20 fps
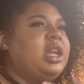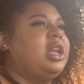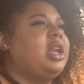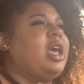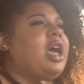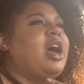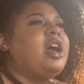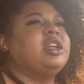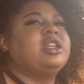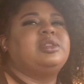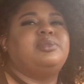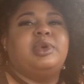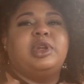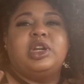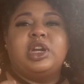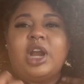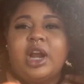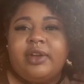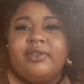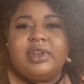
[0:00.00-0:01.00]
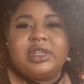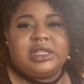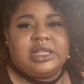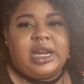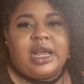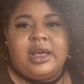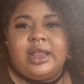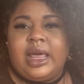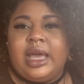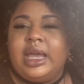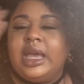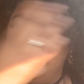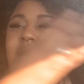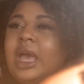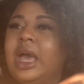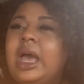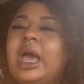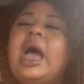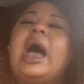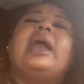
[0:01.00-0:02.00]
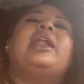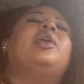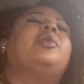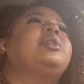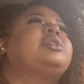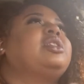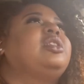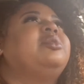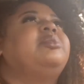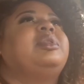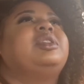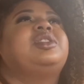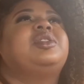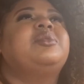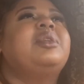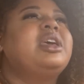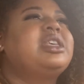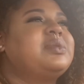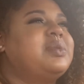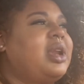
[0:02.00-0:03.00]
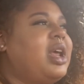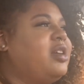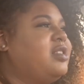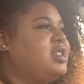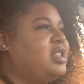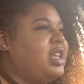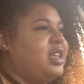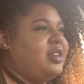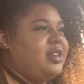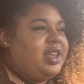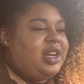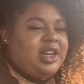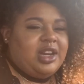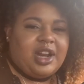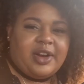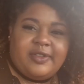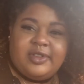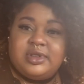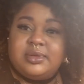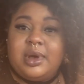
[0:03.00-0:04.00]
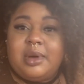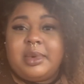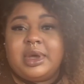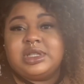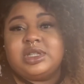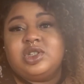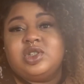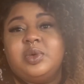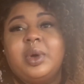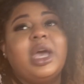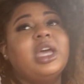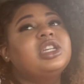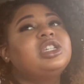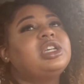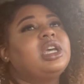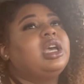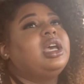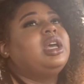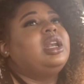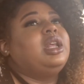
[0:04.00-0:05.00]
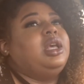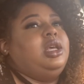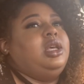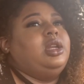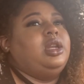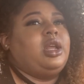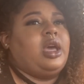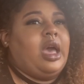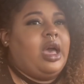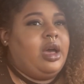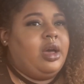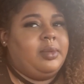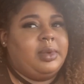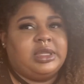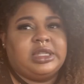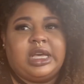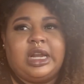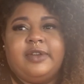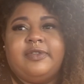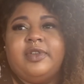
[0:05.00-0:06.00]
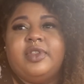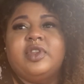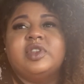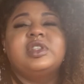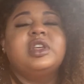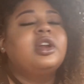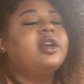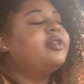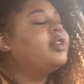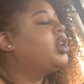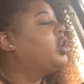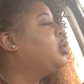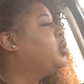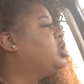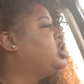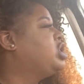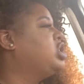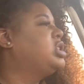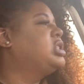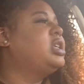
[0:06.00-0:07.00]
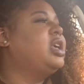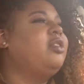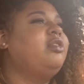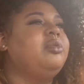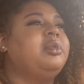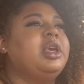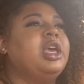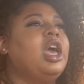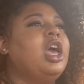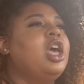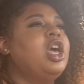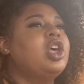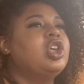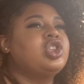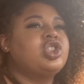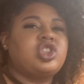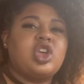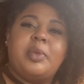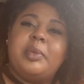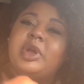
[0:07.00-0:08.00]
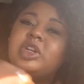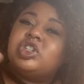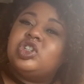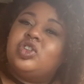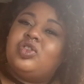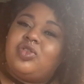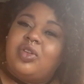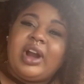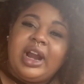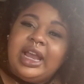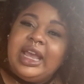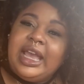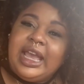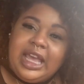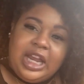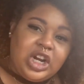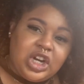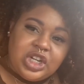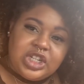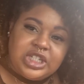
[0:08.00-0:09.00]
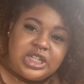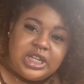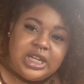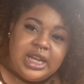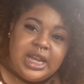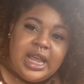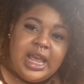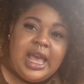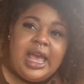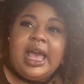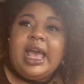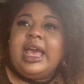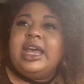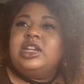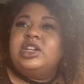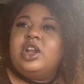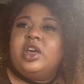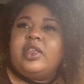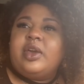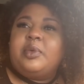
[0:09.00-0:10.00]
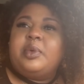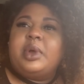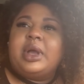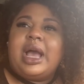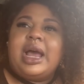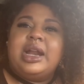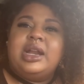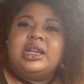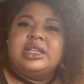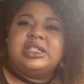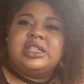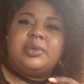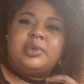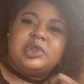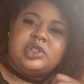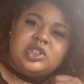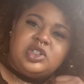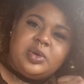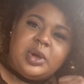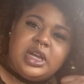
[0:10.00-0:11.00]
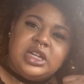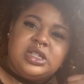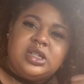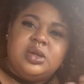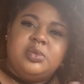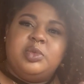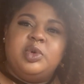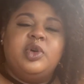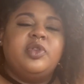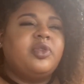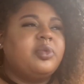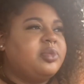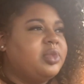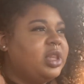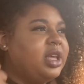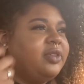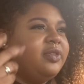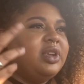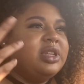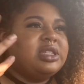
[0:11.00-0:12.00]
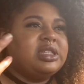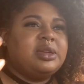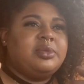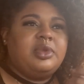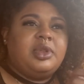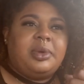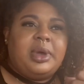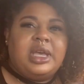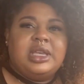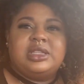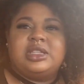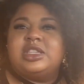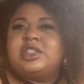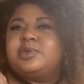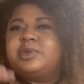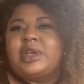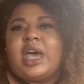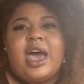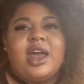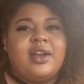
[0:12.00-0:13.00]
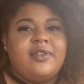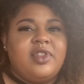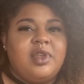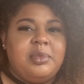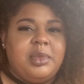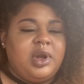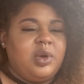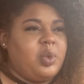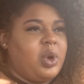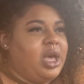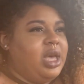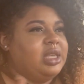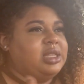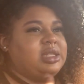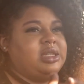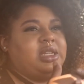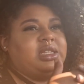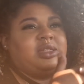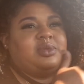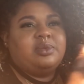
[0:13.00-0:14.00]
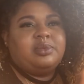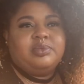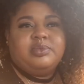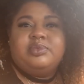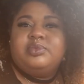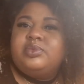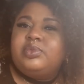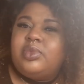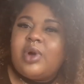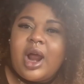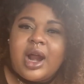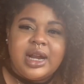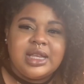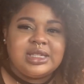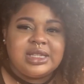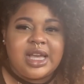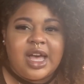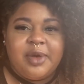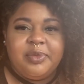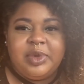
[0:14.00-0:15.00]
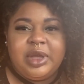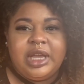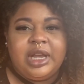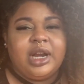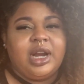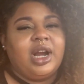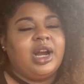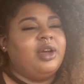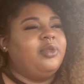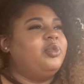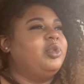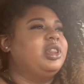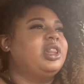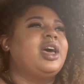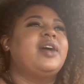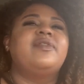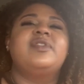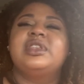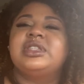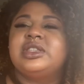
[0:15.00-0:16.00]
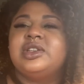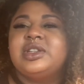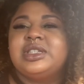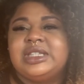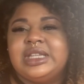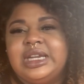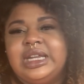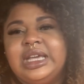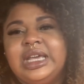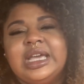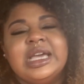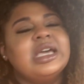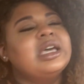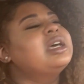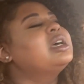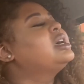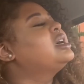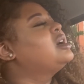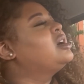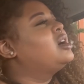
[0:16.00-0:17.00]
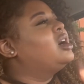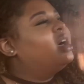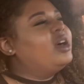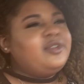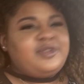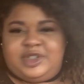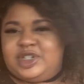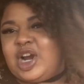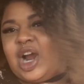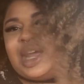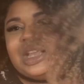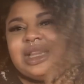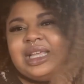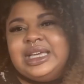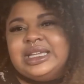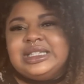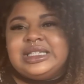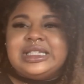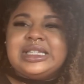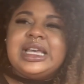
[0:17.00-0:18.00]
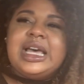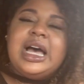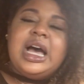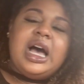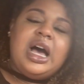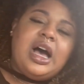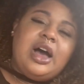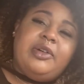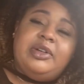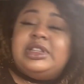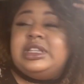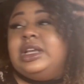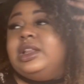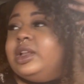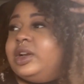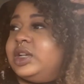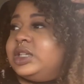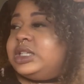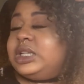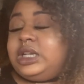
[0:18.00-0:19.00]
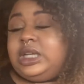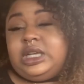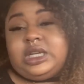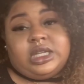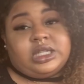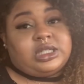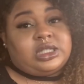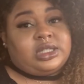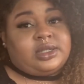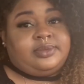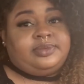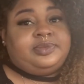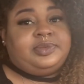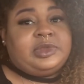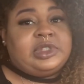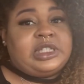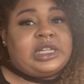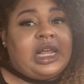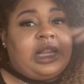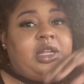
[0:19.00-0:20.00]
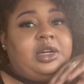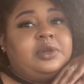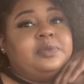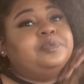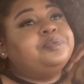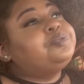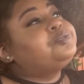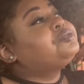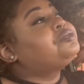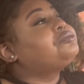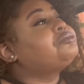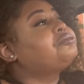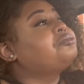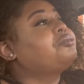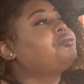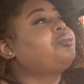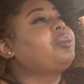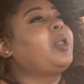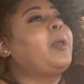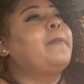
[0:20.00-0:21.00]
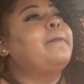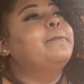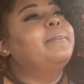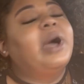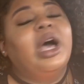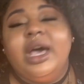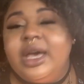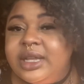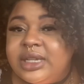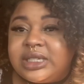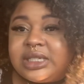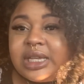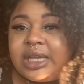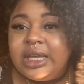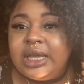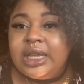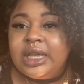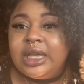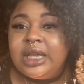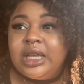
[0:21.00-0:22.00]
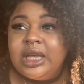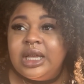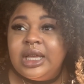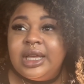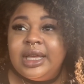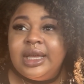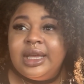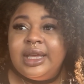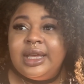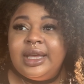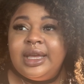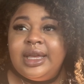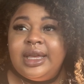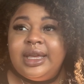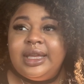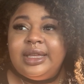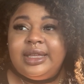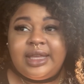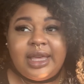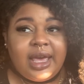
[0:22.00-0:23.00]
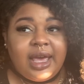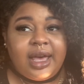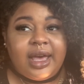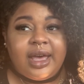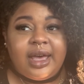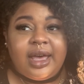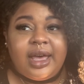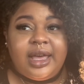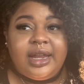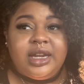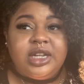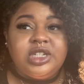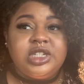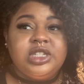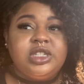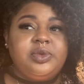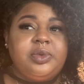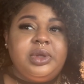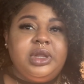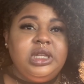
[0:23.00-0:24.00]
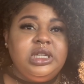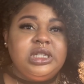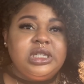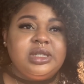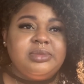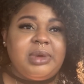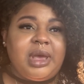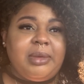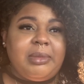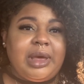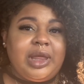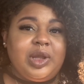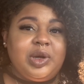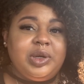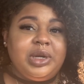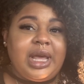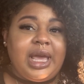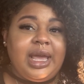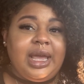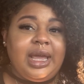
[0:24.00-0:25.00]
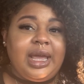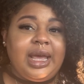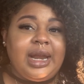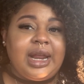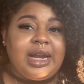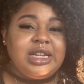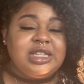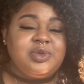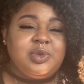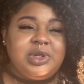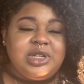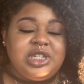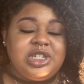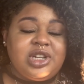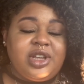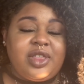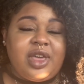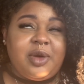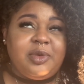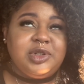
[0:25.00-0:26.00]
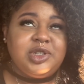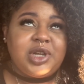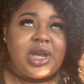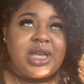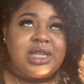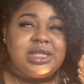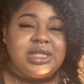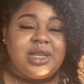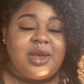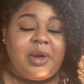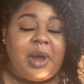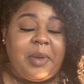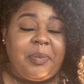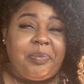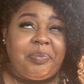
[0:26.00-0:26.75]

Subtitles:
and how I just been nervous, and how like I know it's only been 2 weeks, but I was like getting nervous about my situation and how I'm excited for this interview. And she just giving me so much great energy, and know that we're kind of in a similar situation, lived in similar places, tired of the Midwest, and that's brought us to come here. And we love this little city, Charlotte. I wouldn't say little city because it's not little, but yeah. And it just really just made my little day, and I just wanted to share that with you guys. Okay.